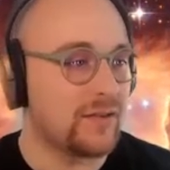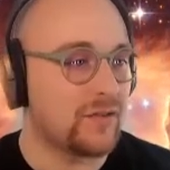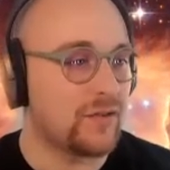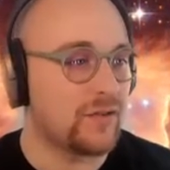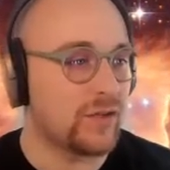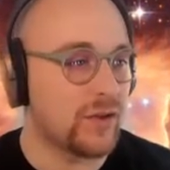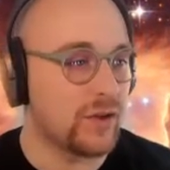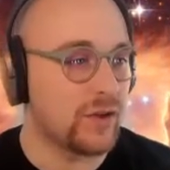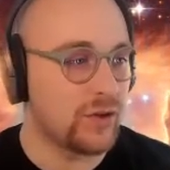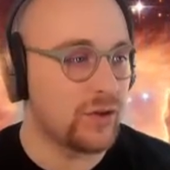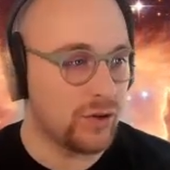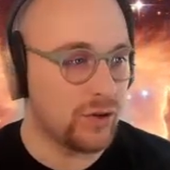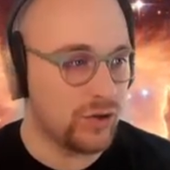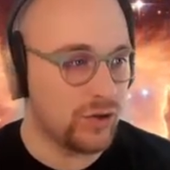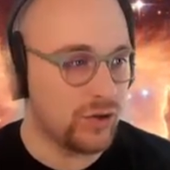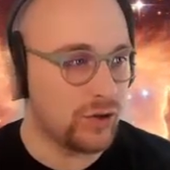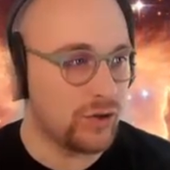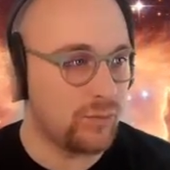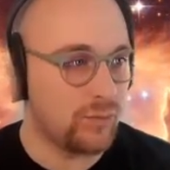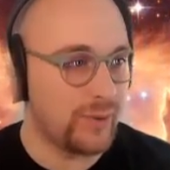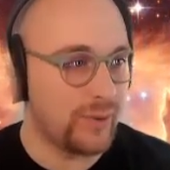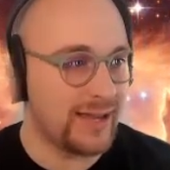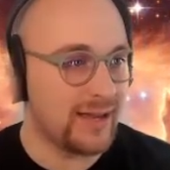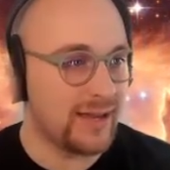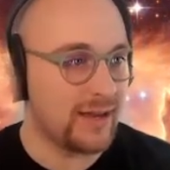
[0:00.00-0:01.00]
that
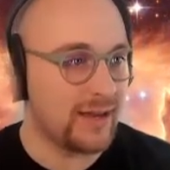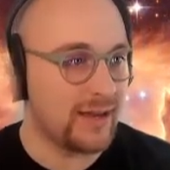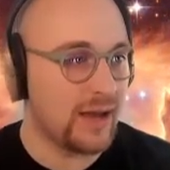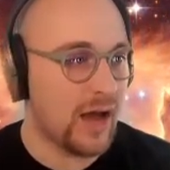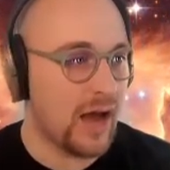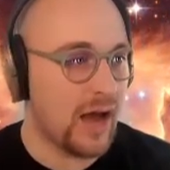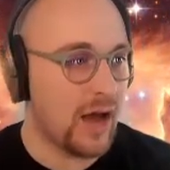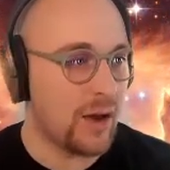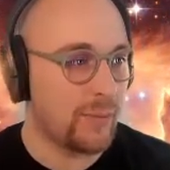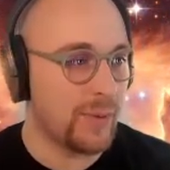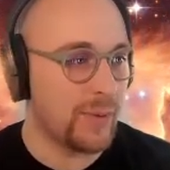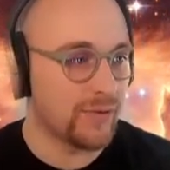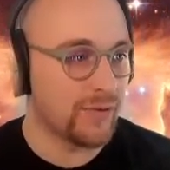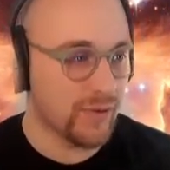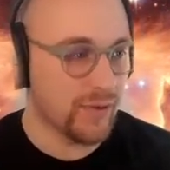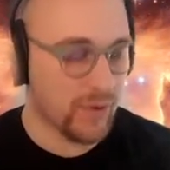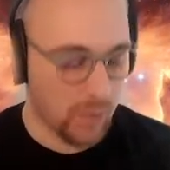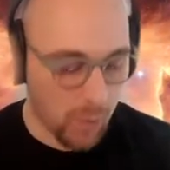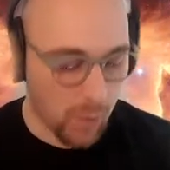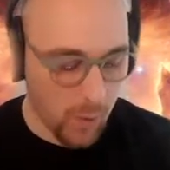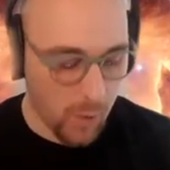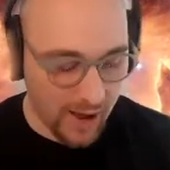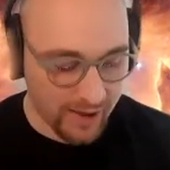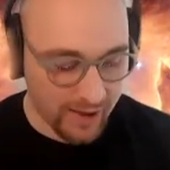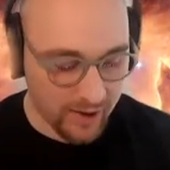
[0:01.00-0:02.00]
we
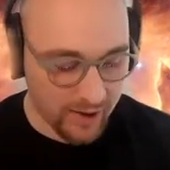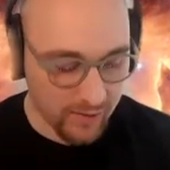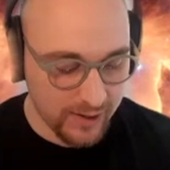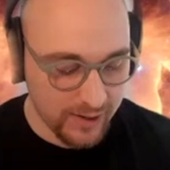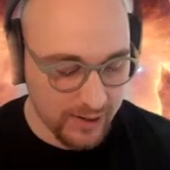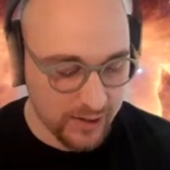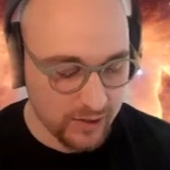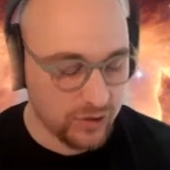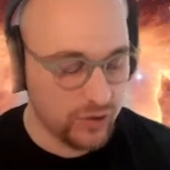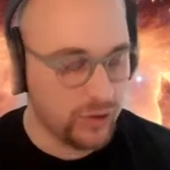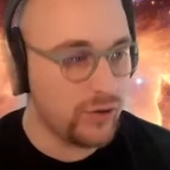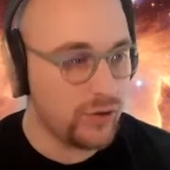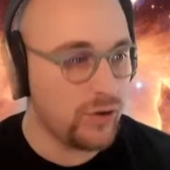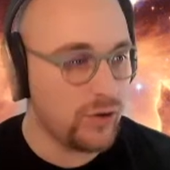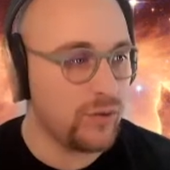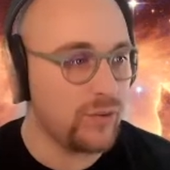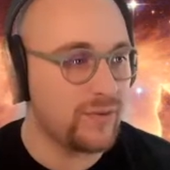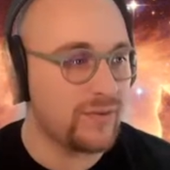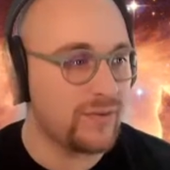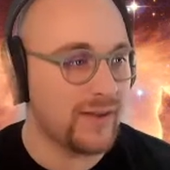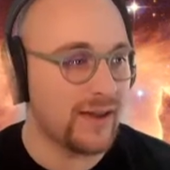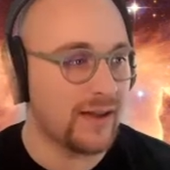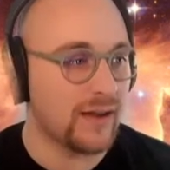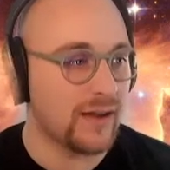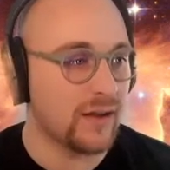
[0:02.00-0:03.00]
require it
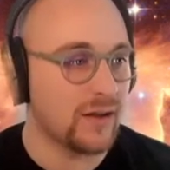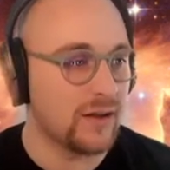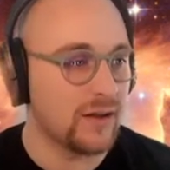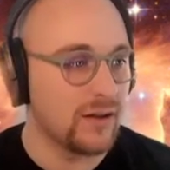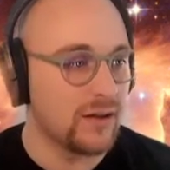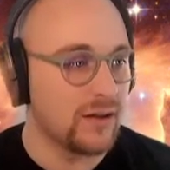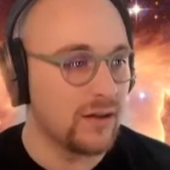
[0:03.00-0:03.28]
using